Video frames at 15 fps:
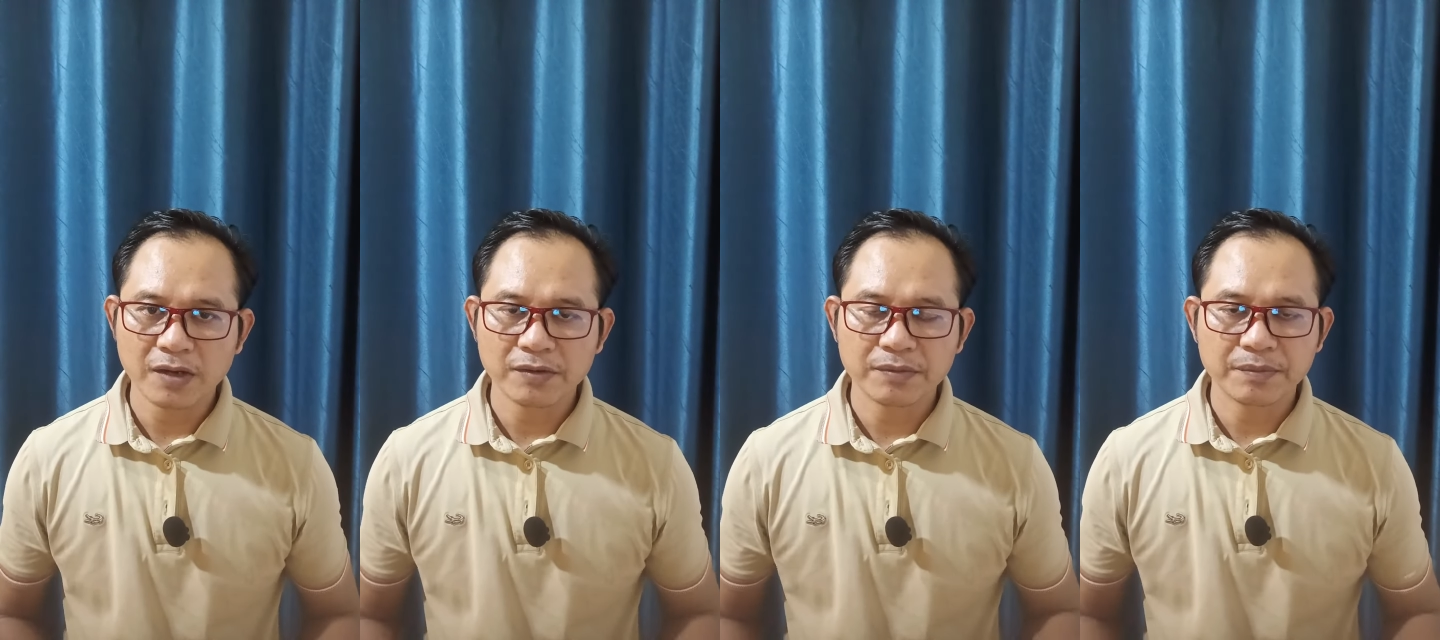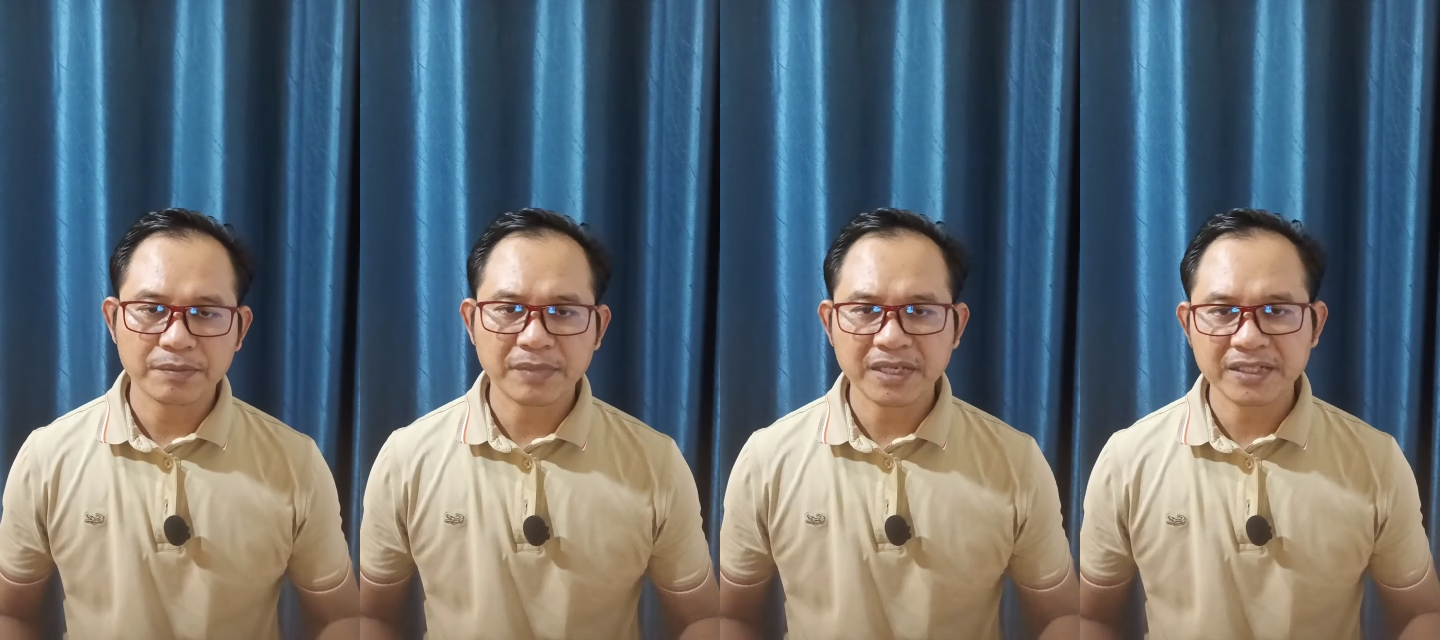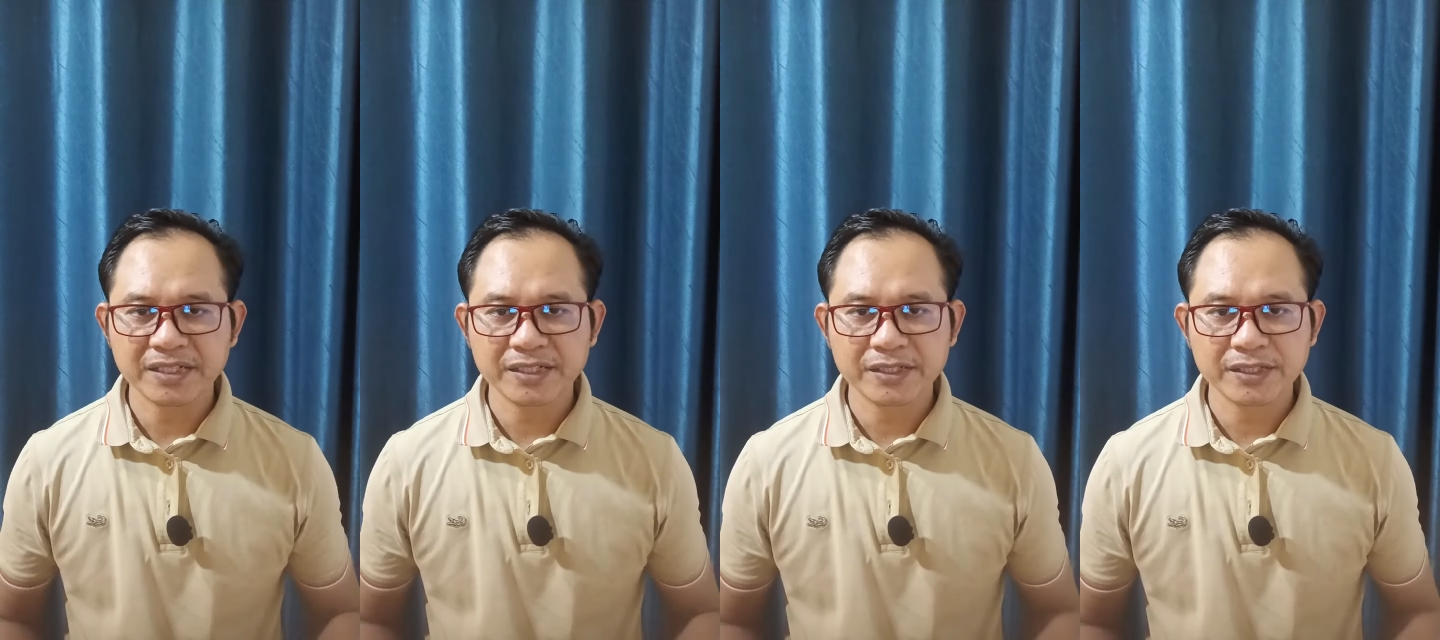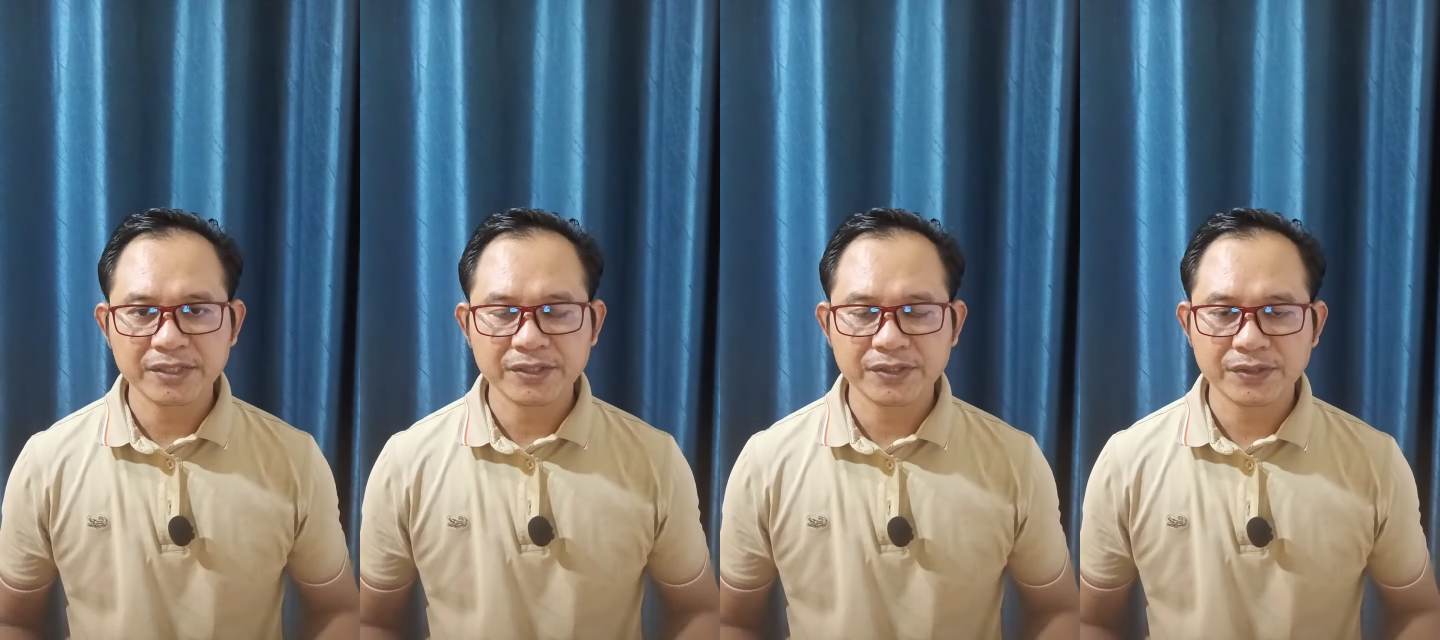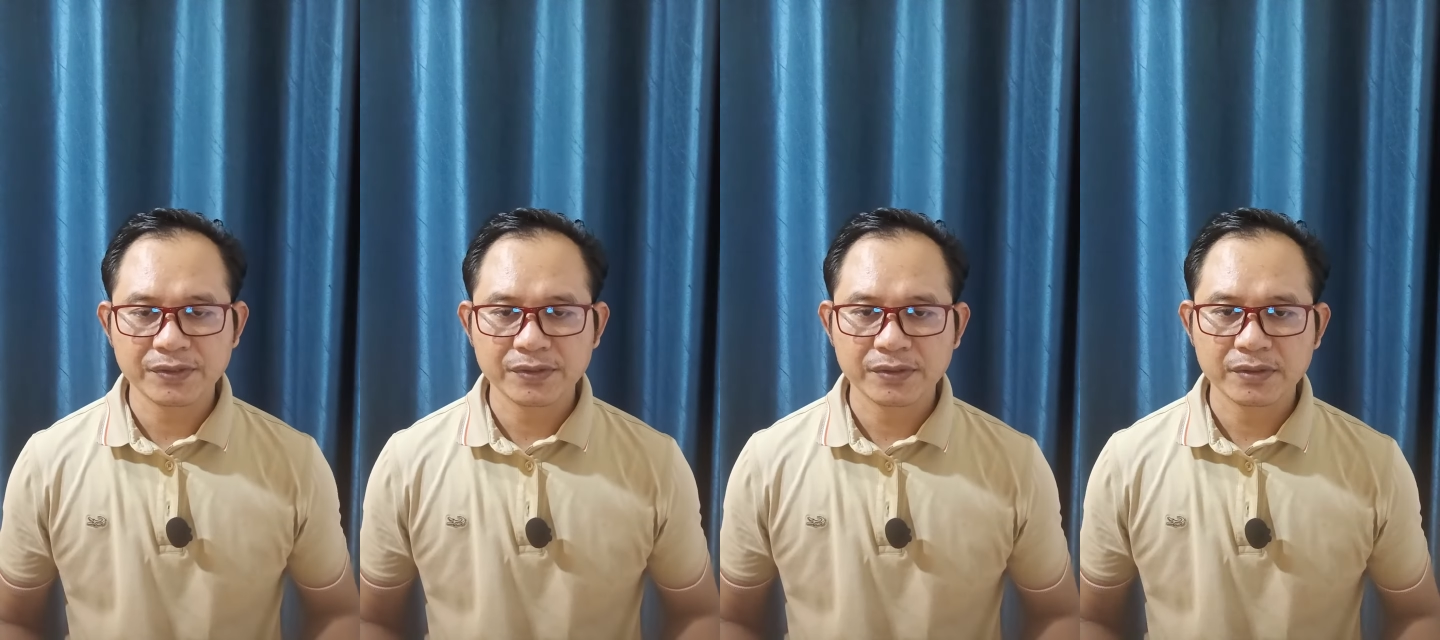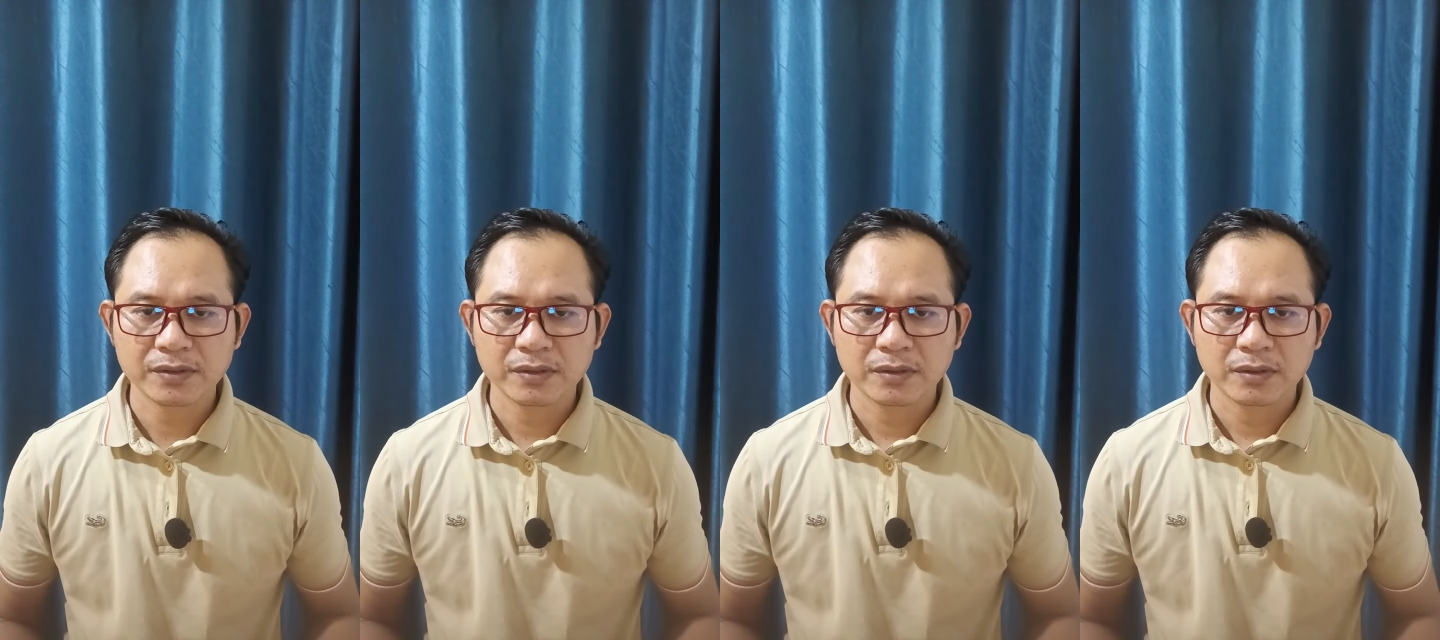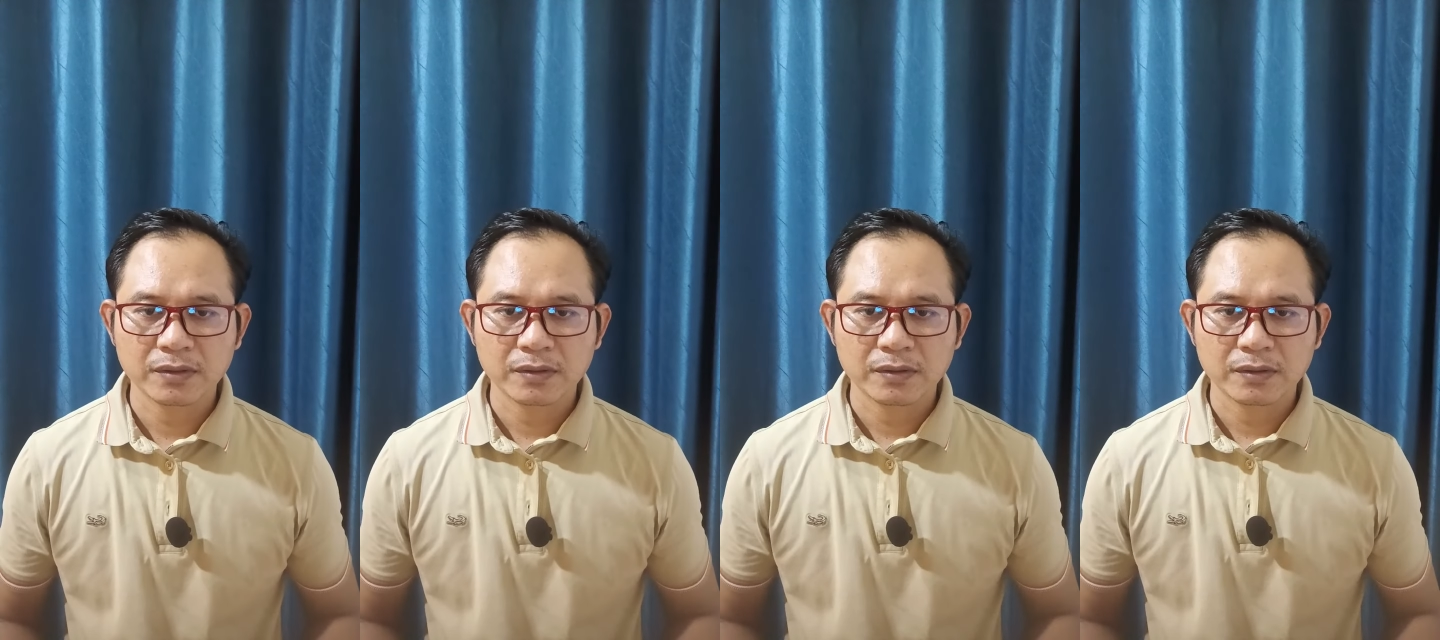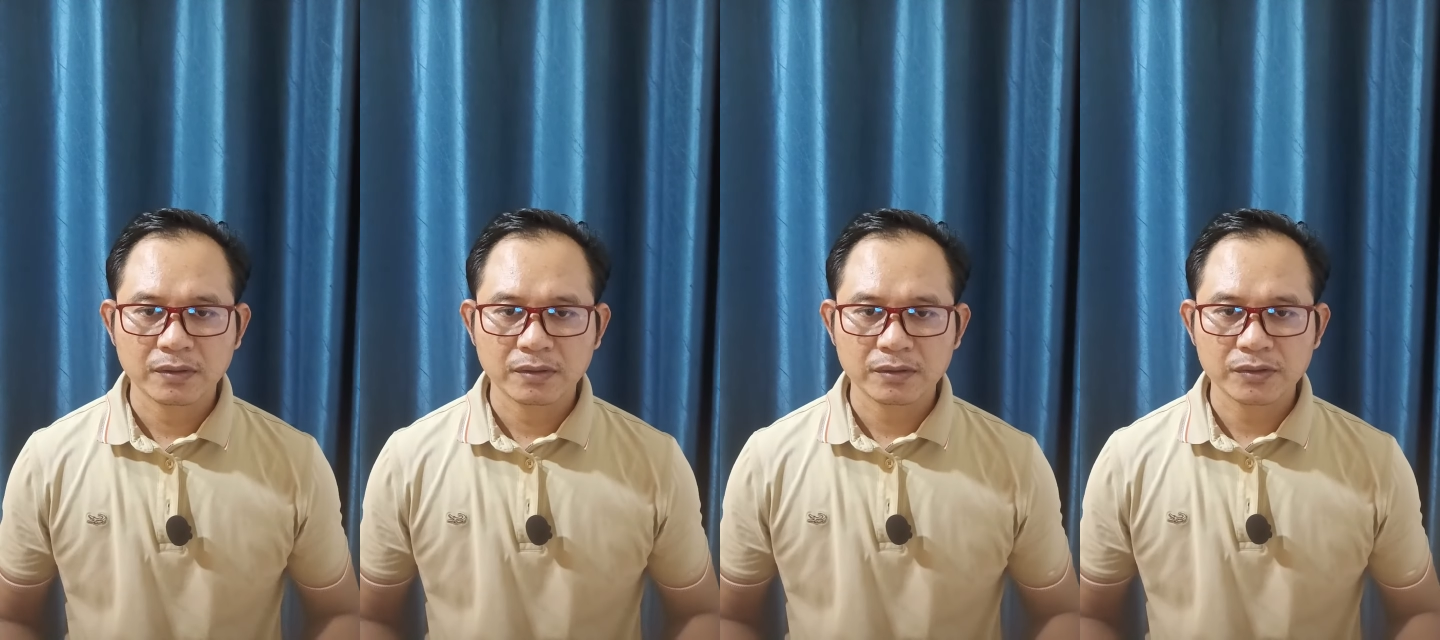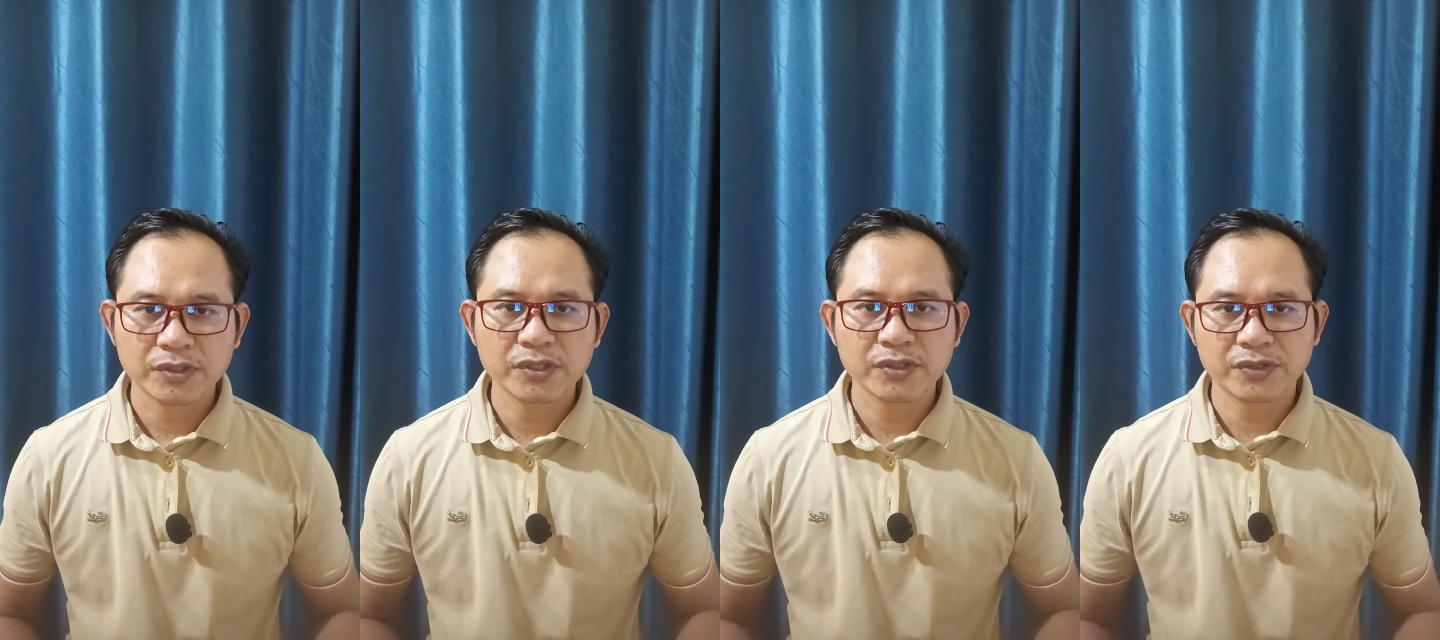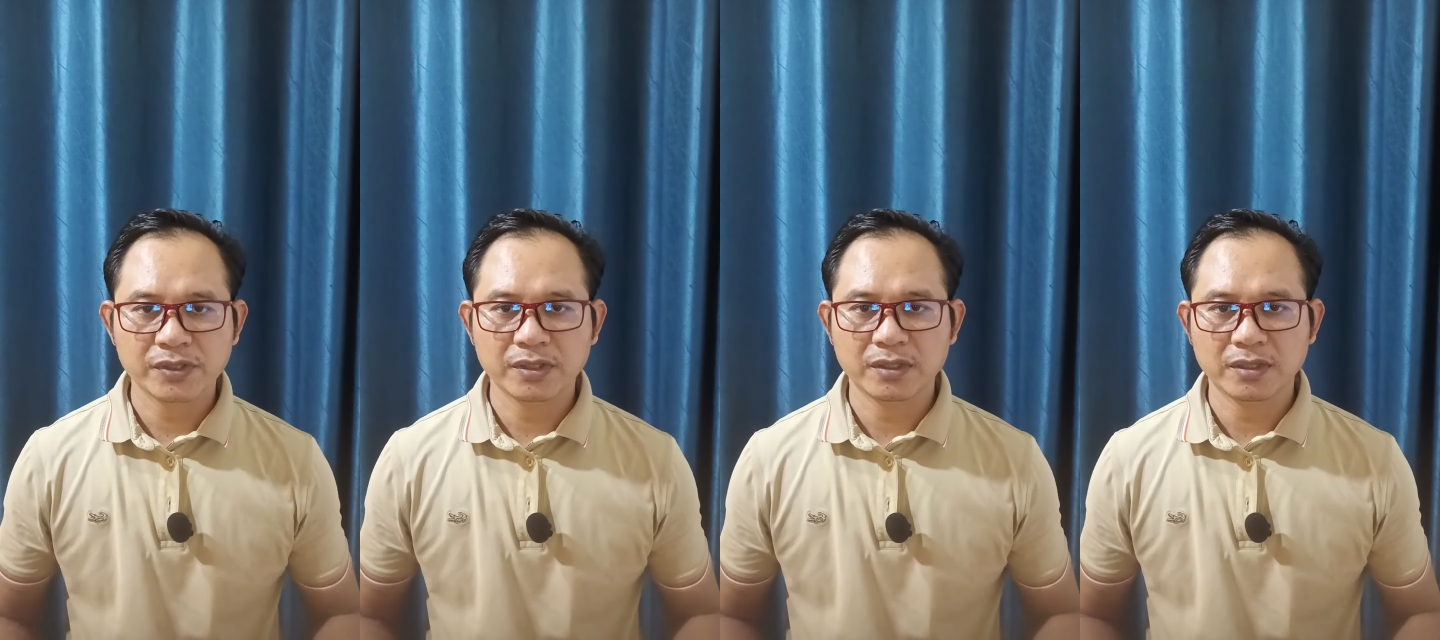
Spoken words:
How many teachers